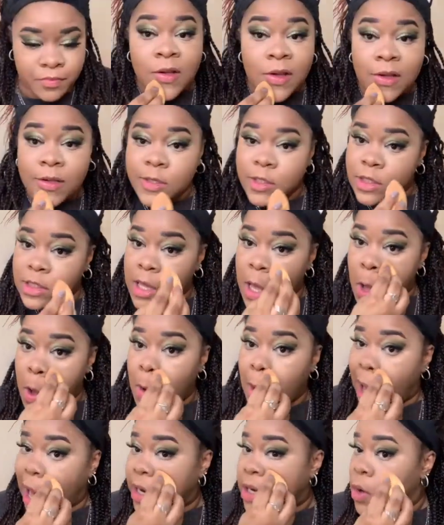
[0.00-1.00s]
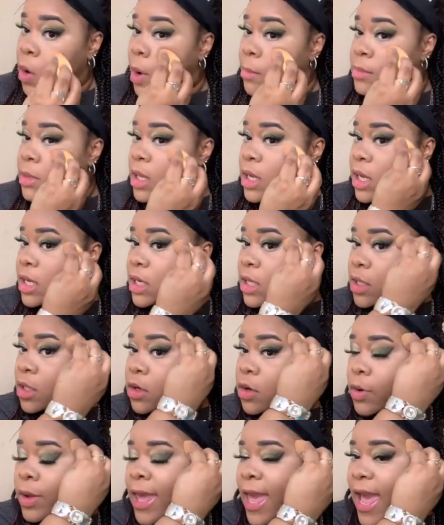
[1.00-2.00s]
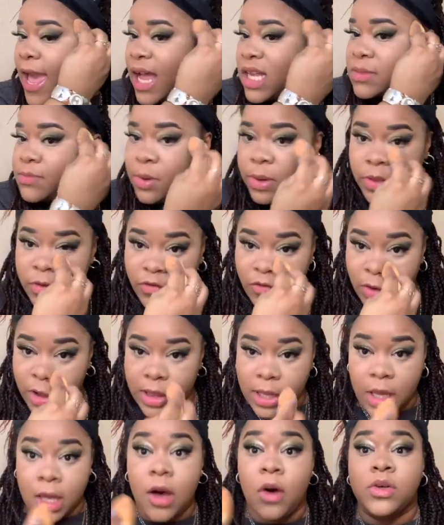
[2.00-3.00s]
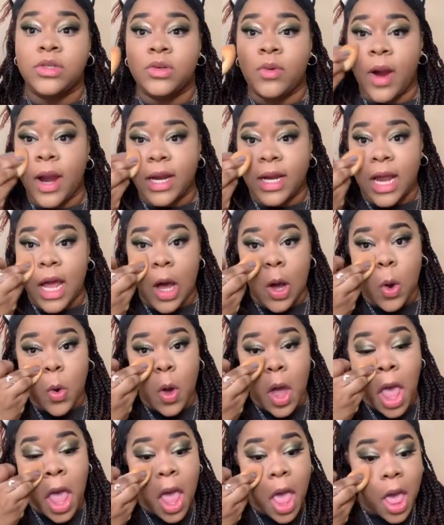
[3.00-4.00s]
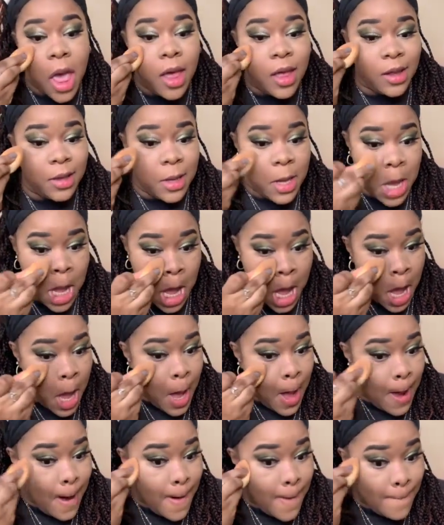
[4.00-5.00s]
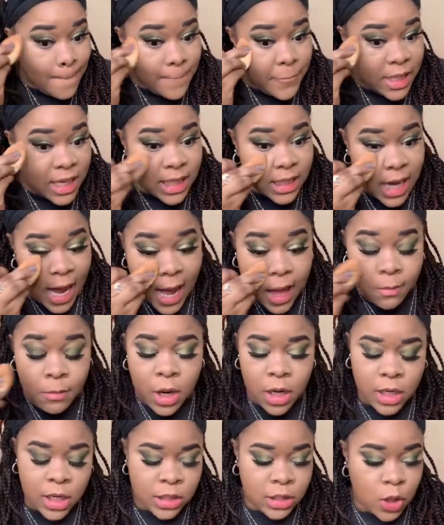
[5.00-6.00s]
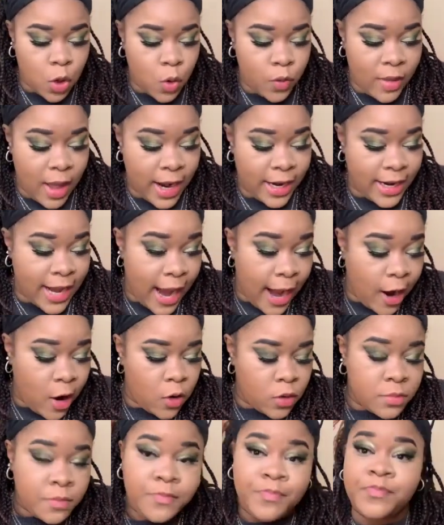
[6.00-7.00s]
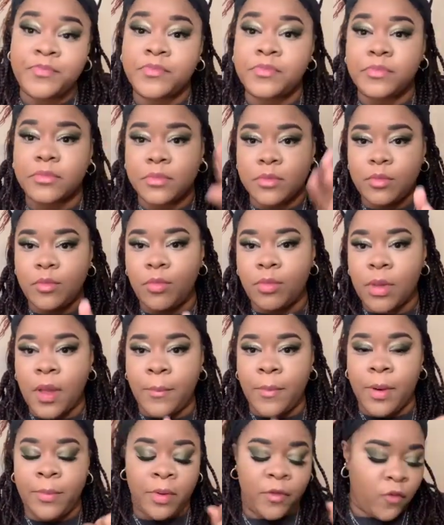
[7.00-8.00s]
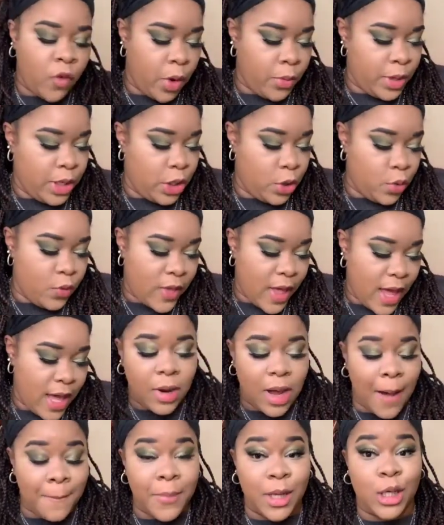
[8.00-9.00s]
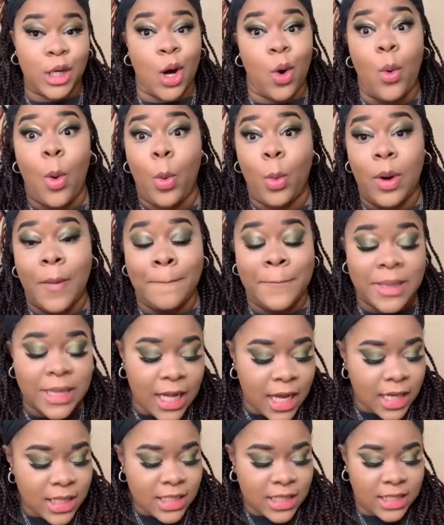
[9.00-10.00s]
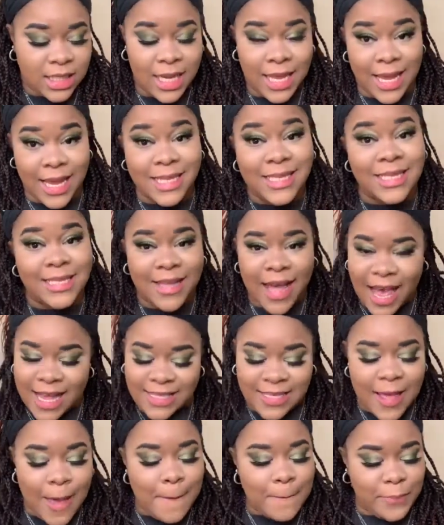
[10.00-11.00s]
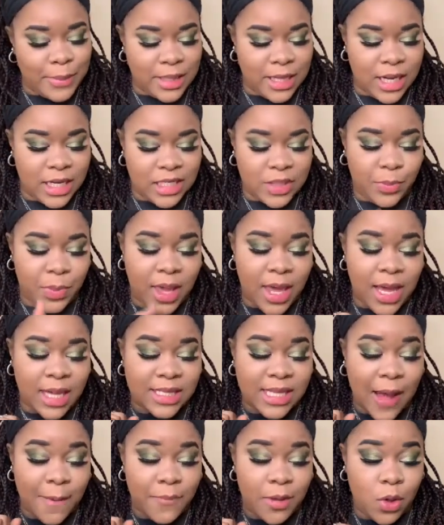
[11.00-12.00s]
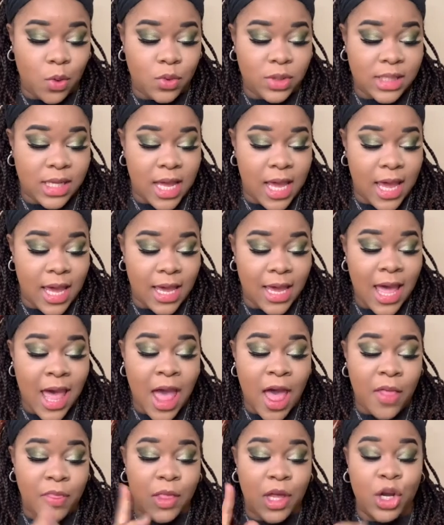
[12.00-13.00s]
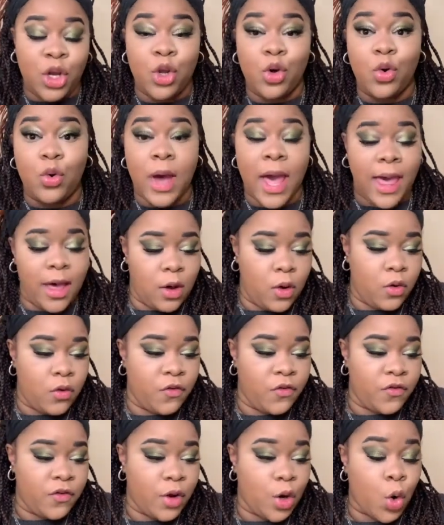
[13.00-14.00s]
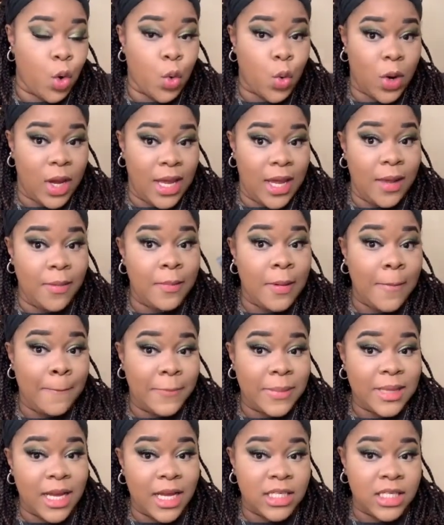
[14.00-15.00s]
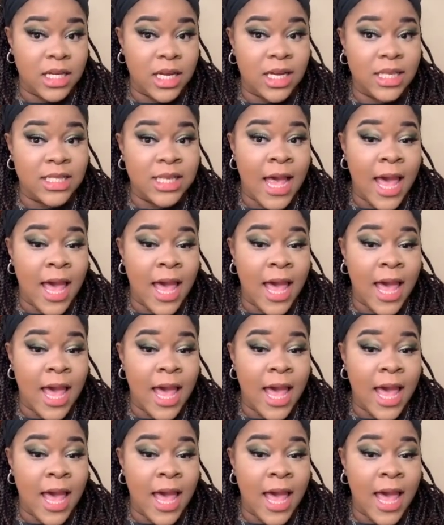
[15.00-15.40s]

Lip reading: So I know I'm looking a little Casper the Friendly Ghost right now, but I am gonna tone that down. But before we do that, I'm gonna go in with blush. Yes, I said blush because I'm using the new e.l.f. cream blushes.